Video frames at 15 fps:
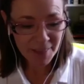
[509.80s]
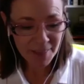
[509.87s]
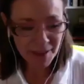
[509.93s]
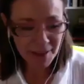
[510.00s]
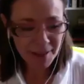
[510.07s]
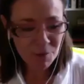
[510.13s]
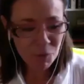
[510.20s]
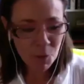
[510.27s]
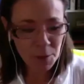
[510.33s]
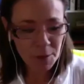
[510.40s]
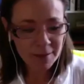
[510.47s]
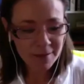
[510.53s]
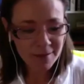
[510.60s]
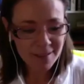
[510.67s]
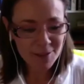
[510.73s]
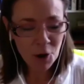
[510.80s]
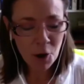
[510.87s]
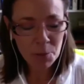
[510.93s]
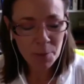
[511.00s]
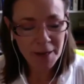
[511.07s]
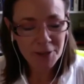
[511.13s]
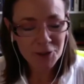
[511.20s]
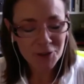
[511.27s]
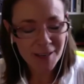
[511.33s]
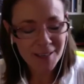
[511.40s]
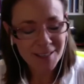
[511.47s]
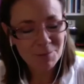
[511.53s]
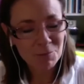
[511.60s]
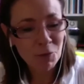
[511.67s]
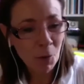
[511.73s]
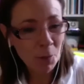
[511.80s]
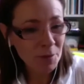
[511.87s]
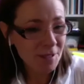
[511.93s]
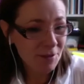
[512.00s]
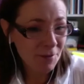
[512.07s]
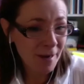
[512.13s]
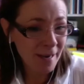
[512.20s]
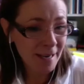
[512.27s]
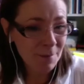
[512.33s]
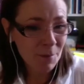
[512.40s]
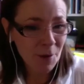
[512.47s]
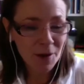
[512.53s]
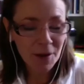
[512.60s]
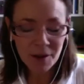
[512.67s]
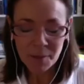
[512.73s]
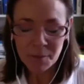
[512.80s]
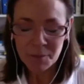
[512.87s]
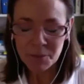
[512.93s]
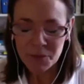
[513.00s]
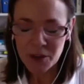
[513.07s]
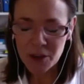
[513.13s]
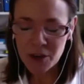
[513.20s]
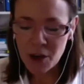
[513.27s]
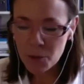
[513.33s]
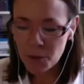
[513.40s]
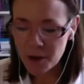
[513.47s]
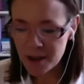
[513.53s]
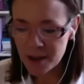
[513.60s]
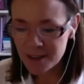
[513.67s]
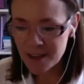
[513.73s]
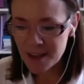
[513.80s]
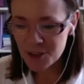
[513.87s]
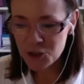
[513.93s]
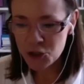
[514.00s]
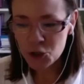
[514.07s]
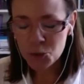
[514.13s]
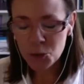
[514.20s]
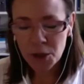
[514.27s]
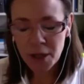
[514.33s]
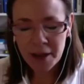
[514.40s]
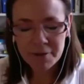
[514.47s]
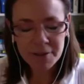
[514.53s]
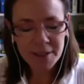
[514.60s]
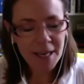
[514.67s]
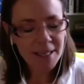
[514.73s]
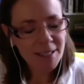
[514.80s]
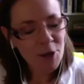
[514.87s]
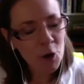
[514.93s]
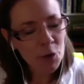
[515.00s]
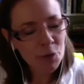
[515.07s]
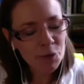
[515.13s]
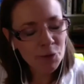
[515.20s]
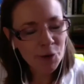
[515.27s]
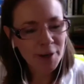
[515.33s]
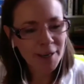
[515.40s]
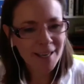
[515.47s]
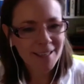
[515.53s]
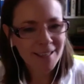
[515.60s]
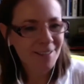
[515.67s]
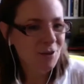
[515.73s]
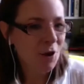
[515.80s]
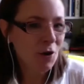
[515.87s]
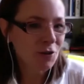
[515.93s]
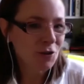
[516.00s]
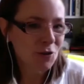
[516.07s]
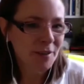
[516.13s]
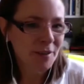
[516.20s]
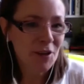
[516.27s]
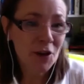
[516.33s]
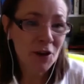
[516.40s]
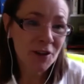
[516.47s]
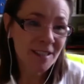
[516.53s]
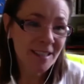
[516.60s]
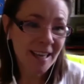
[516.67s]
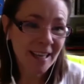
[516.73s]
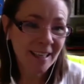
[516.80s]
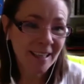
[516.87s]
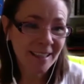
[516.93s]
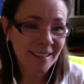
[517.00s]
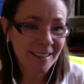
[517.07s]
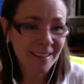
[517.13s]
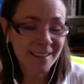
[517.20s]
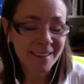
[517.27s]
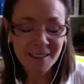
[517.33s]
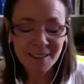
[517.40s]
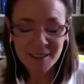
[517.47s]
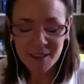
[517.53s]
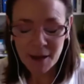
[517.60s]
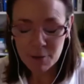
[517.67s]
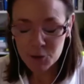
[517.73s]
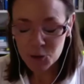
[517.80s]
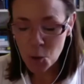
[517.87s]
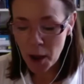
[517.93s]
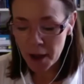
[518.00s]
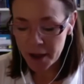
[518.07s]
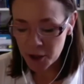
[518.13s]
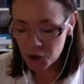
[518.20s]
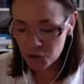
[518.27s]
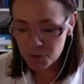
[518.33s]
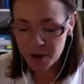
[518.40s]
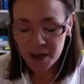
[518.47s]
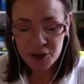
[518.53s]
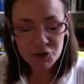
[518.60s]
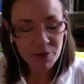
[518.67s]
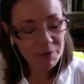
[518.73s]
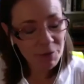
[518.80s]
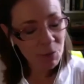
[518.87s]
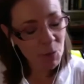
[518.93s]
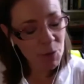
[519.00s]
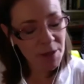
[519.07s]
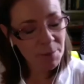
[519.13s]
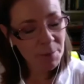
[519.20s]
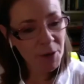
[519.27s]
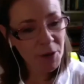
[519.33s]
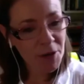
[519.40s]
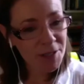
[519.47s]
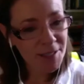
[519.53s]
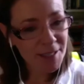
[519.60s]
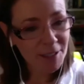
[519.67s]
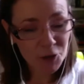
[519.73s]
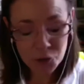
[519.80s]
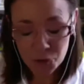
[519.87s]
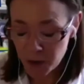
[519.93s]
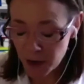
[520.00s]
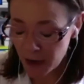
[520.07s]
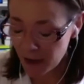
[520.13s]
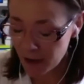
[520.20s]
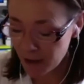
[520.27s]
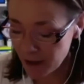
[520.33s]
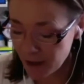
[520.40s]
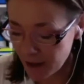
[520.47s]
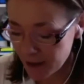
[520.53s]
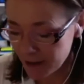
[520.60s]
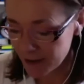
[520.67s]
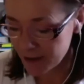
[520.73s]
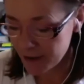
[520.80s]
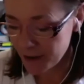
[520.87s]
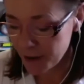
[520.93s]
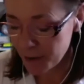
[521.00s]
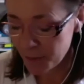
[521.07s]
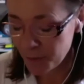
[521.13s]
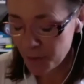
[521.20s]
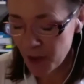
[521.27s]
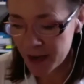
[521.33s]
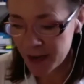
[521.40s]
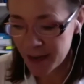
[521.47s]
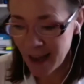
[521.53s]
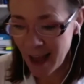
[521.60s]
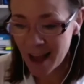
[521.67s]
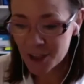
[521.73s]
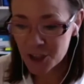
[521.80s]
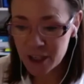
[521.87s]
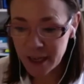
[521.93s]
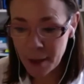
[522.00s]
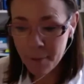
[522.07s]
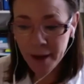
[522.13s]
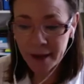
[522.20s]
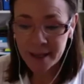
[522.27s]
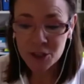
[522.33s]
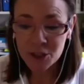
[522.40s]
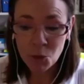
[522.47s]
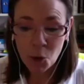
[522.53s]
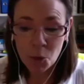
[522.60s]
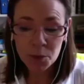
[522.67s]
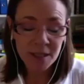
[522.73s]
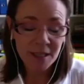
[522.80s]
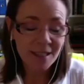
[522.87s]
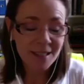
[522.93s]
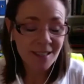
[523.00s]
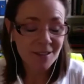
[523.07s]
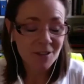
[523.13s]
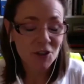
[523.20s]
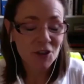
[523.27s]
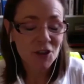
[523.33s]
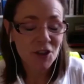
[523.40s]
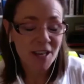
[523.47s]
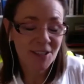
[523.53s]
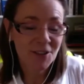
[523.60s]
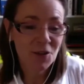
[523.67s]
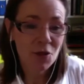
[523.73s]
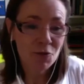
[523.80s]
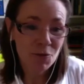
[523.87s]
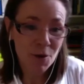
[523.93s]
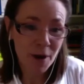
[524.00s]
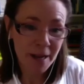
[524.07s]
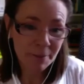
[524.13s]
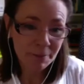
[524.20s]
that probably started my interest in property really. But you know, as usual, life takes over, and I started doing nursing, and I was quite career driven within my nursing career, and I didn't actually get back into property until 2003.